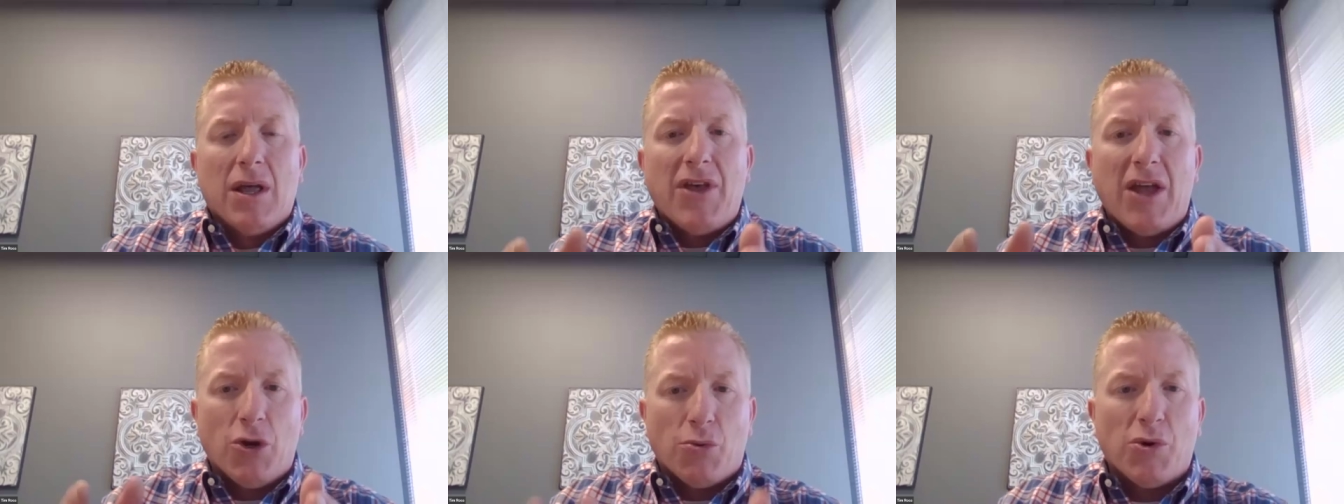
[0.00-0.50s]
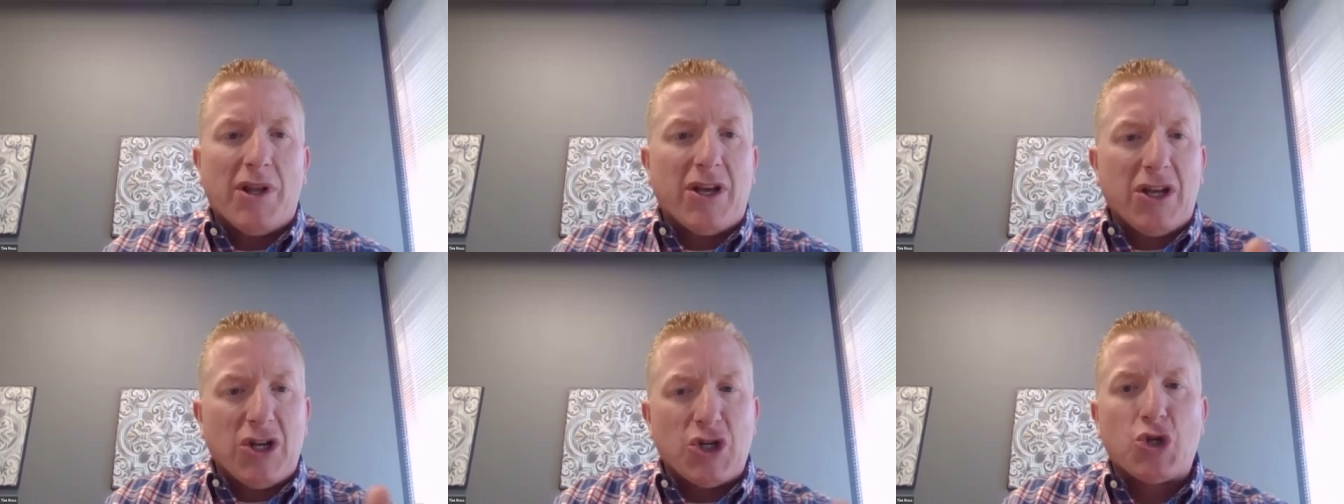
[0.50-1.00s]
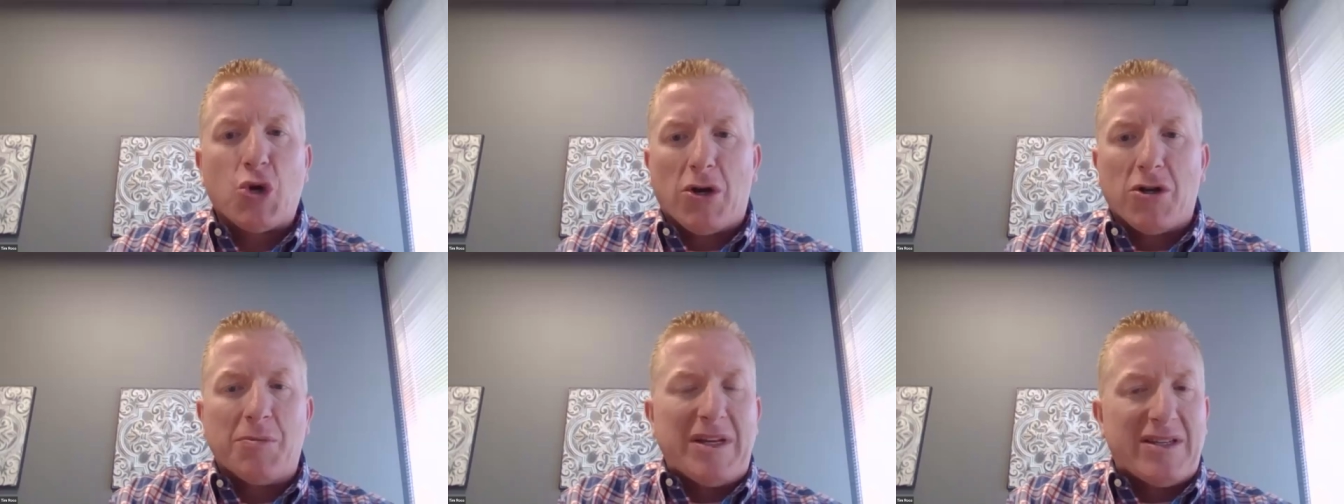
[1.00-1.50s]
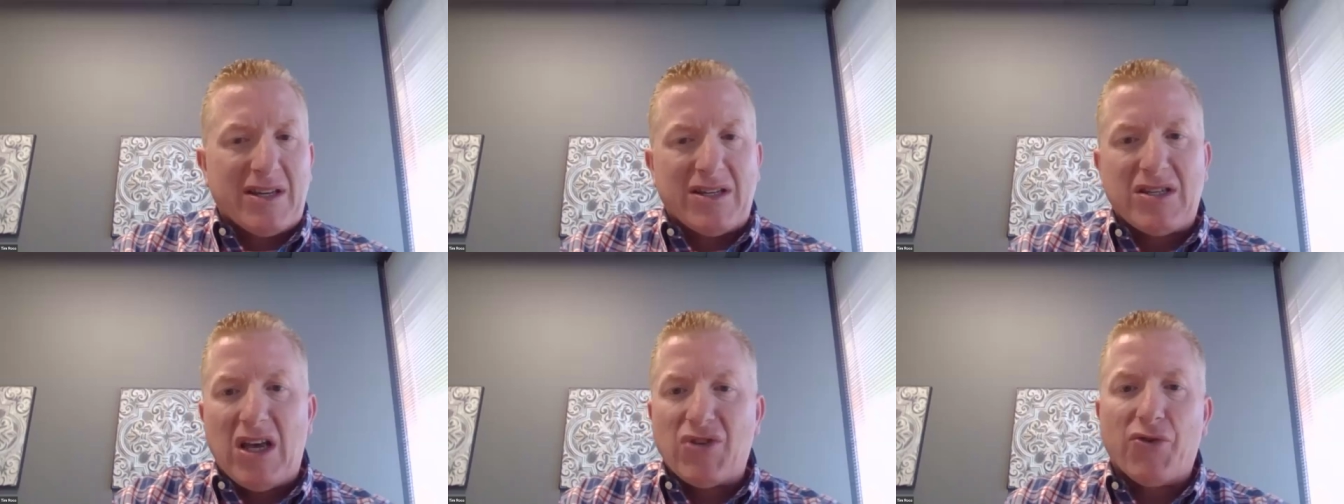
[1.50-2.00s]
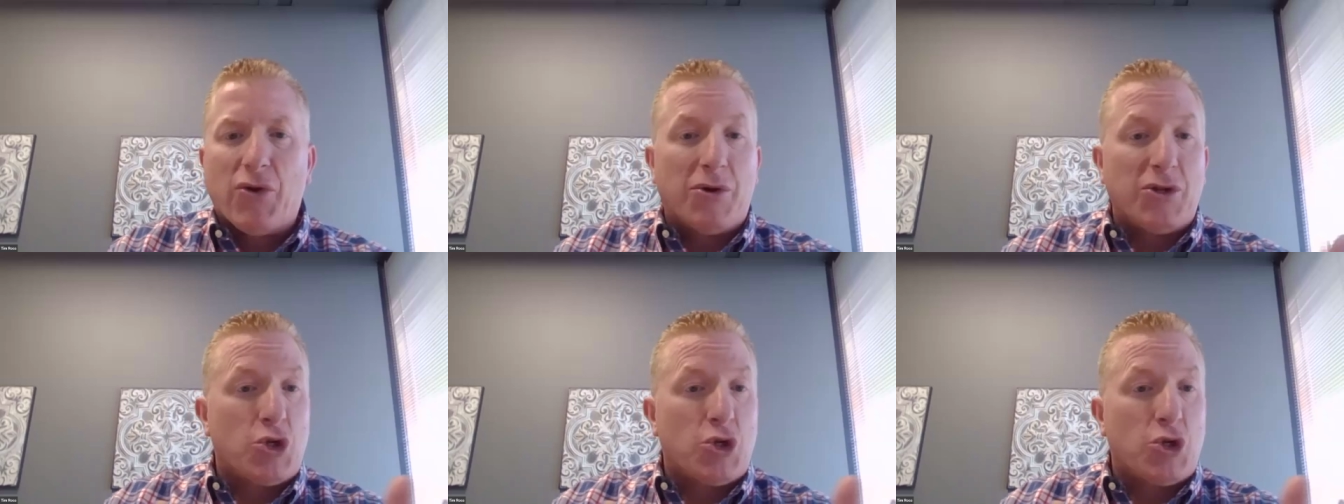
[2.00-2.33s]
then you're really going to struggle to be successful